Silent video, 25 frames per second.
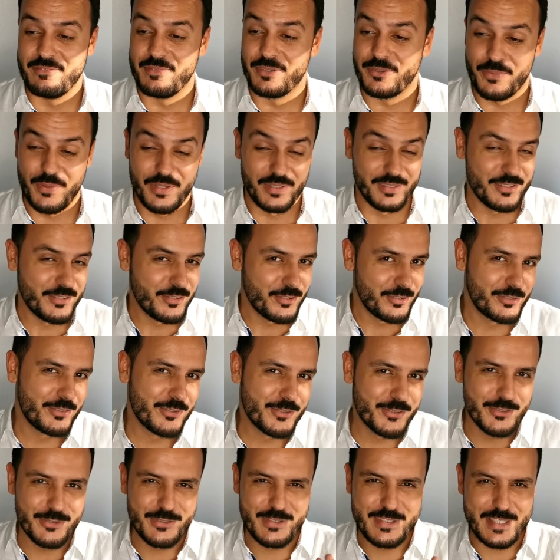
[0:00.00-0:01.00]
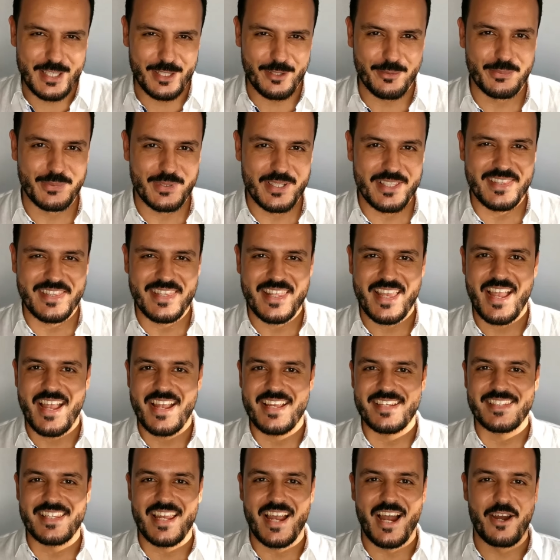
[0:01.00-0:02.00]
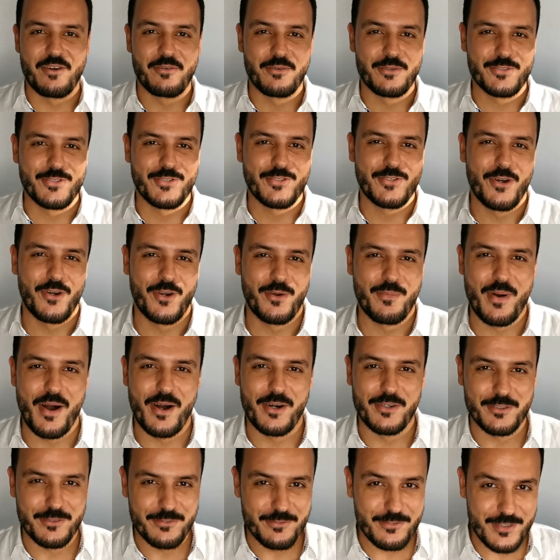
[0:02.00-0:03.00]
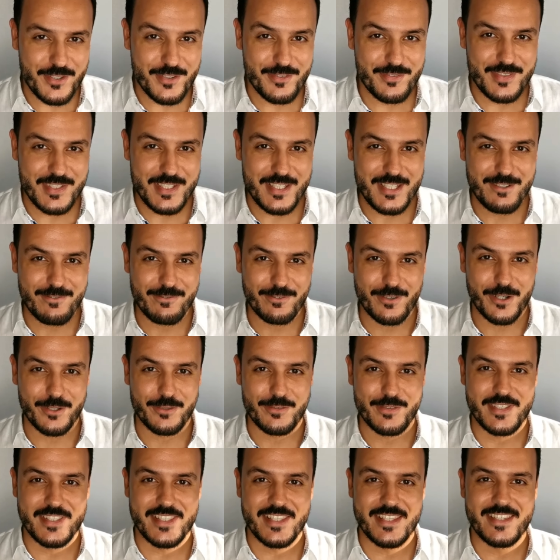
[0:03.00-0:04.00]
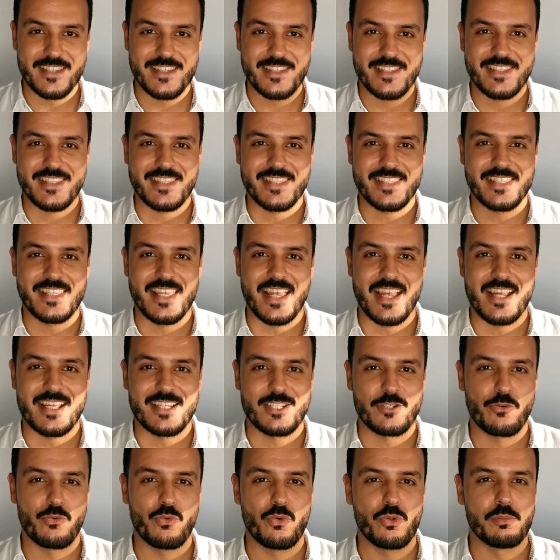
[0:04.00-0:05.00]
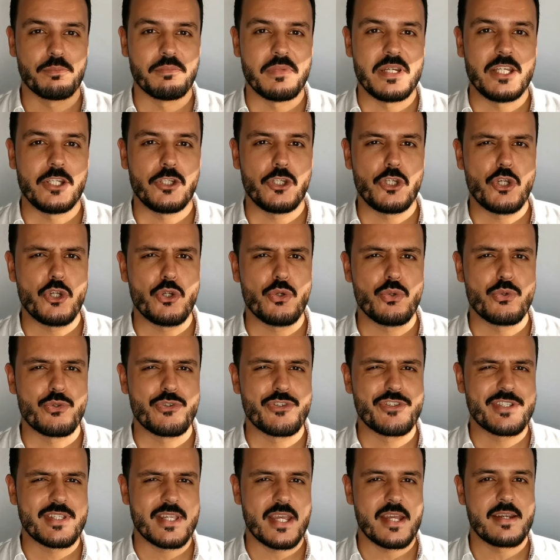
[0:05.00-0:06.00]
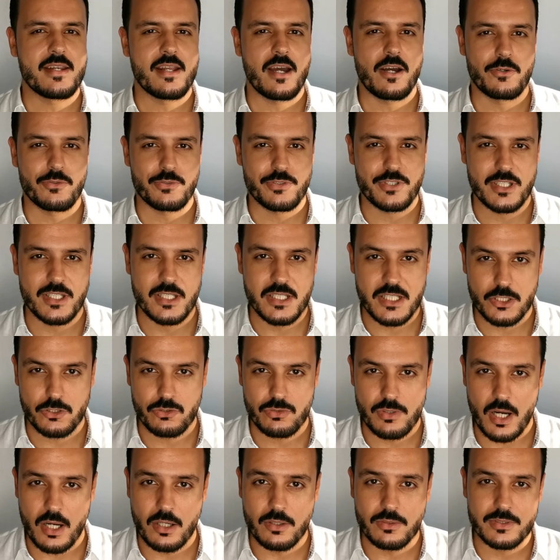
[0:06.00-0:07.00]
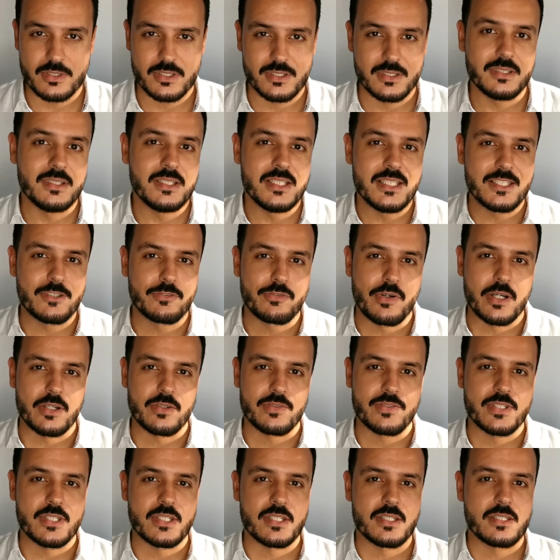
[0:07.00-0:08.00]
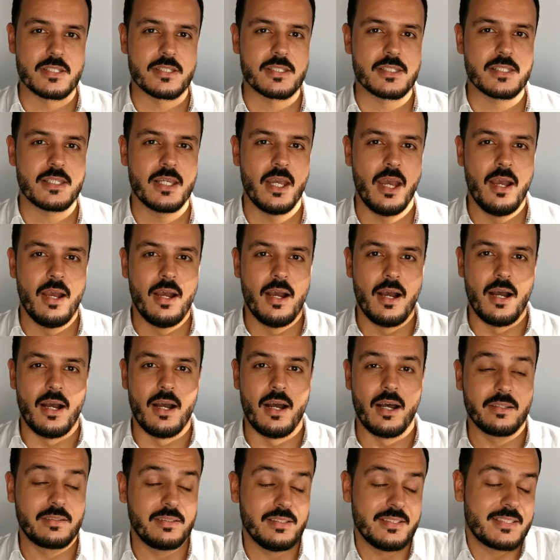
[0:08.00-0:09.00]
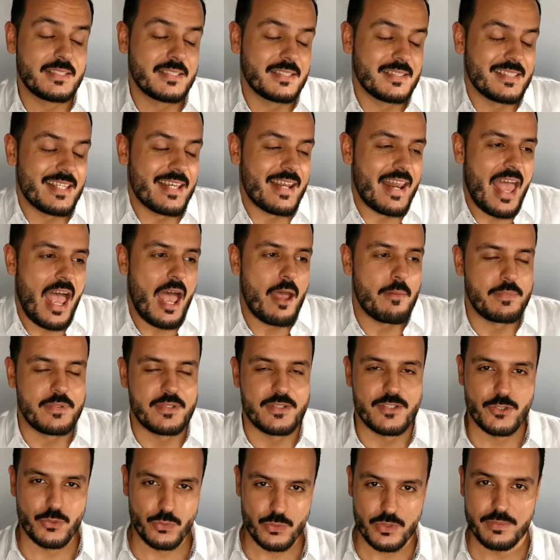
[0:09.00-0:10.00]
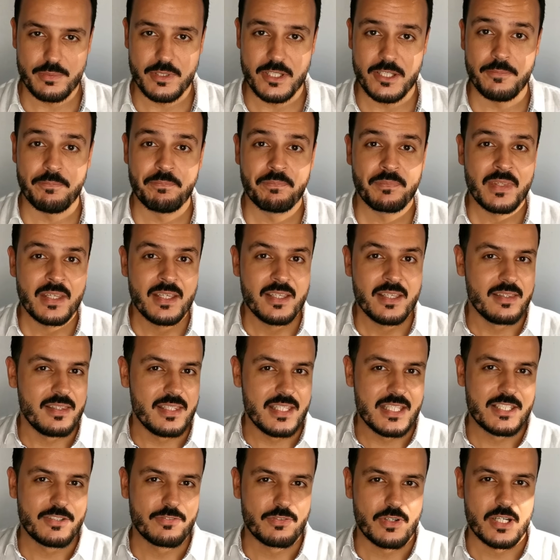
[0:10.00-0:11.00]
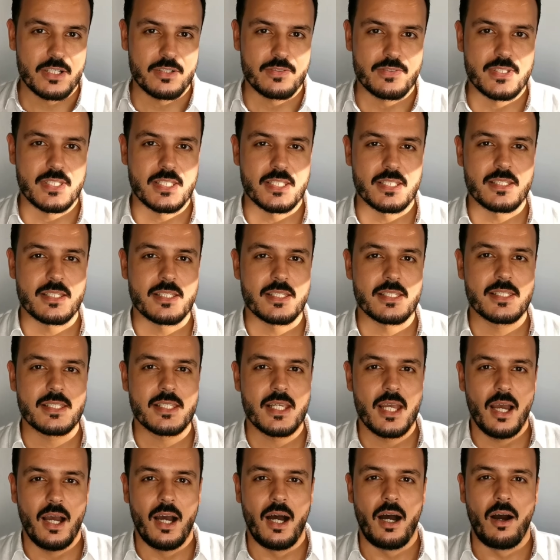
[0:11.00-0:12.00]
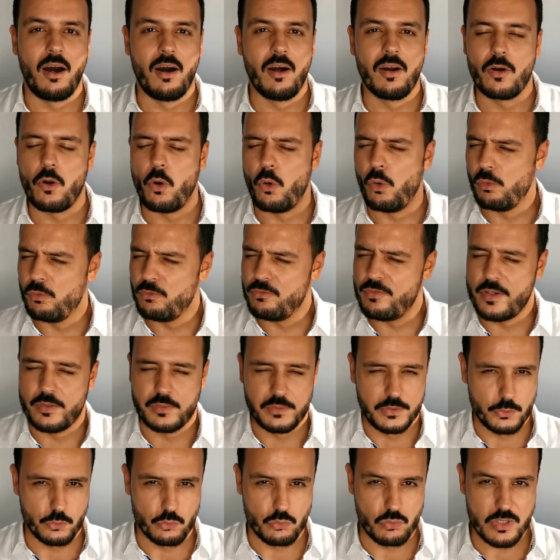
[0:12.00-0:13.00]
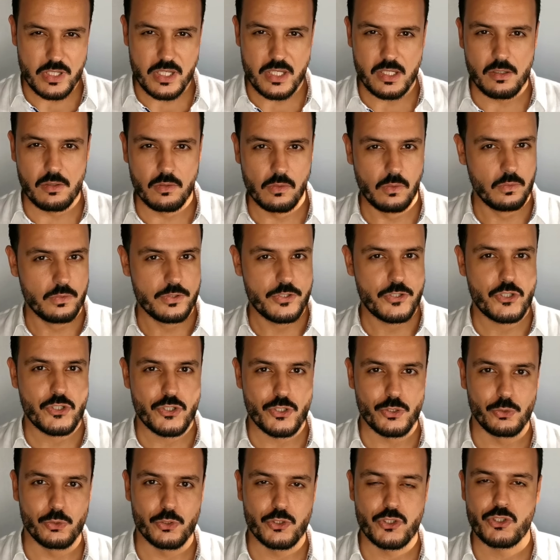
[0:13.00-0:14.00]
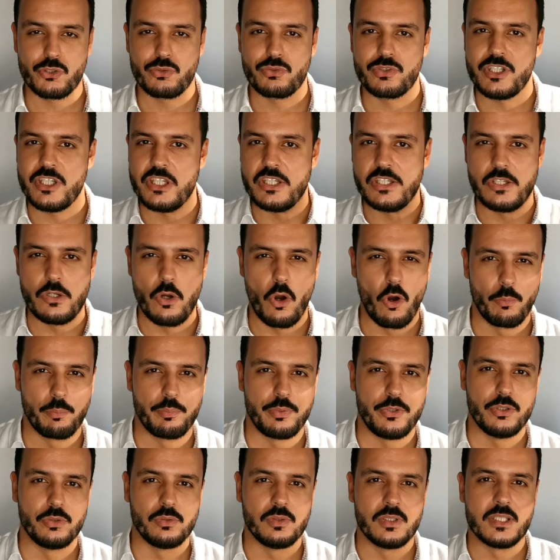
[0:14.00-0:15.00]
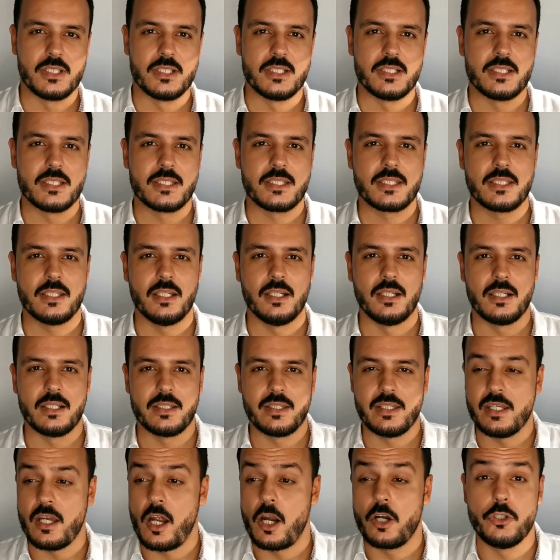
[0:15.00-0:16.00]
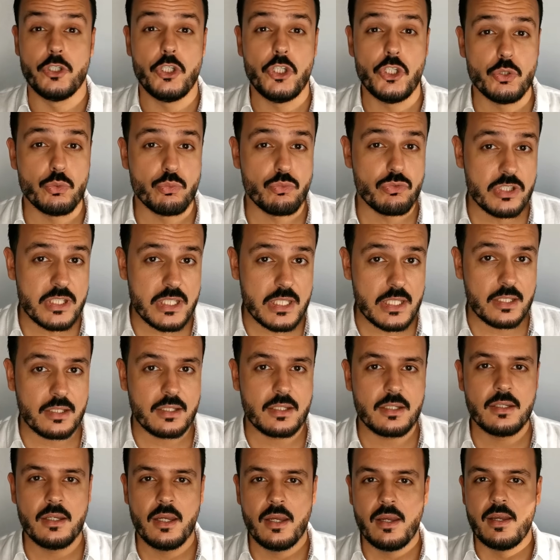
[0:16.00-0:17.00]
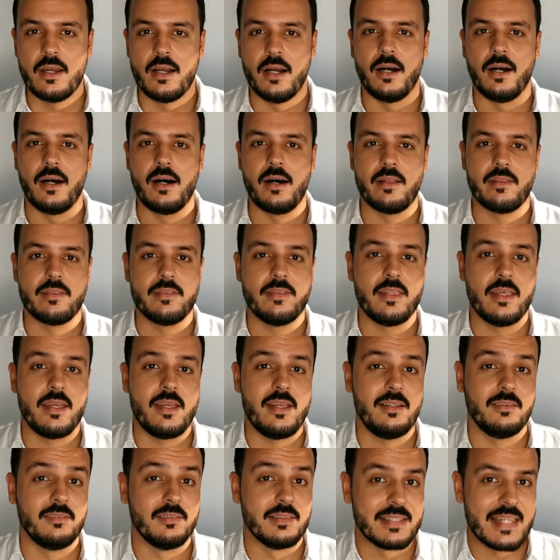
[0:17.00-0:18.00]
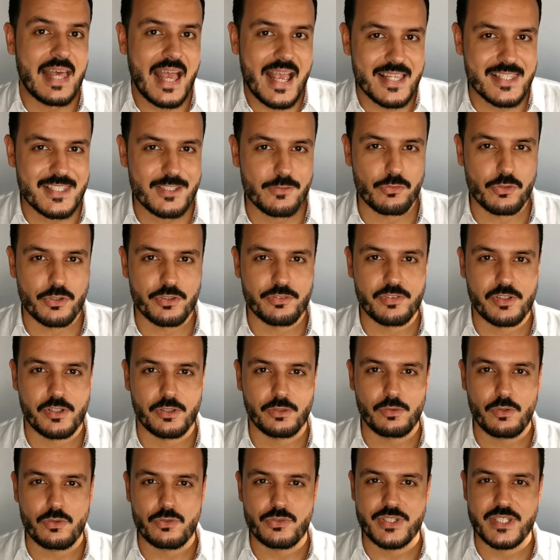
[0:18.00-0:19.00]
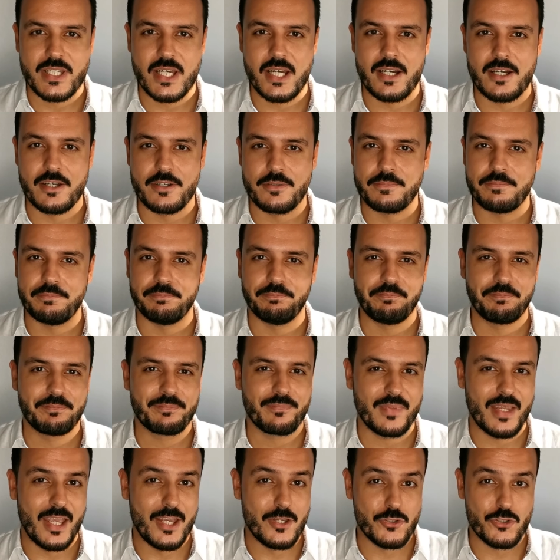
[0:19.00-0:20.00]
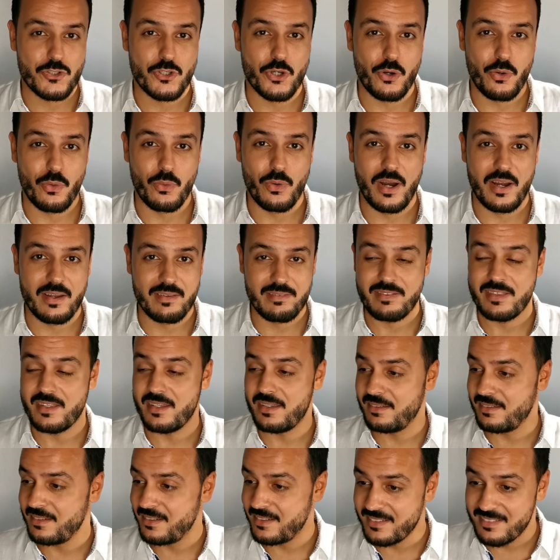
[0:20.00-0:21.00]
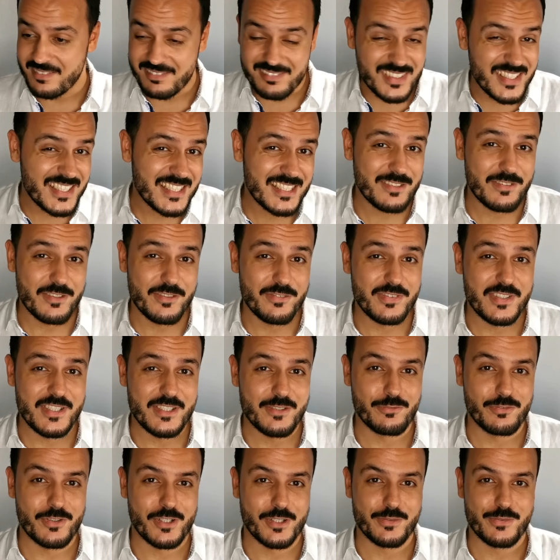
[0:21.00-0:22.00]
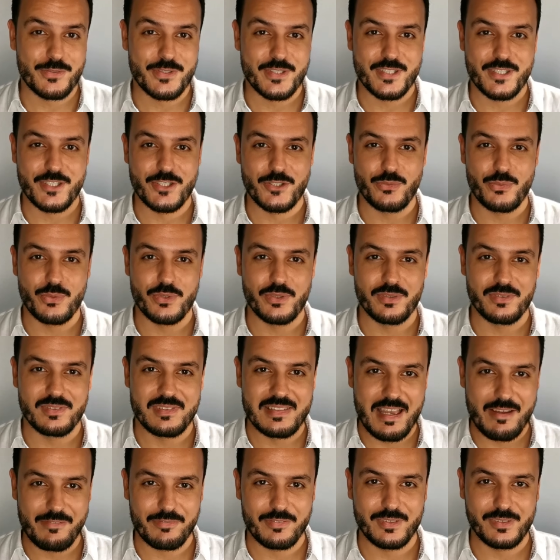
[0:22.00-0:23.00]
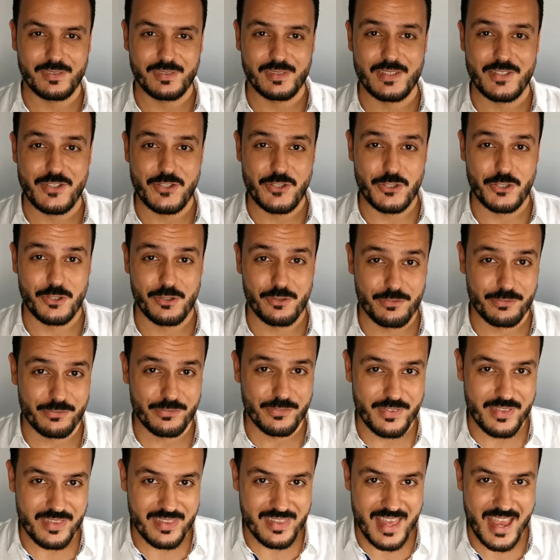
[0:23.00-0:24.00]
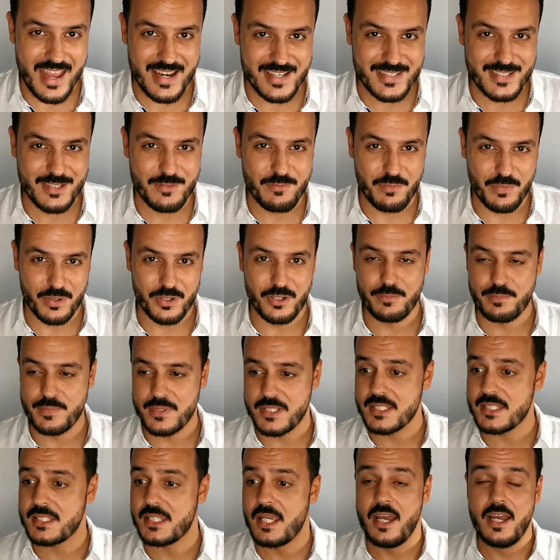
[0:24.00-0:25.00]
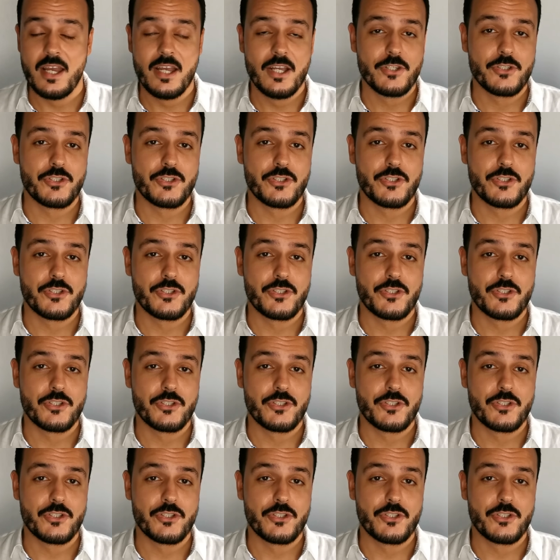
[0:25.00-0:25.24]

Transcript: But well, in order to celebrate that, I want to talk about 15 fragrances that will make you stand out in a crowd. These fragrances, uh, at least that happens with me, these fragrances are all very regal, sultry, opulent, uh, they are unique, uh, they last for a very long time, and so I think these 15 fragrances will definitely serve that purpose.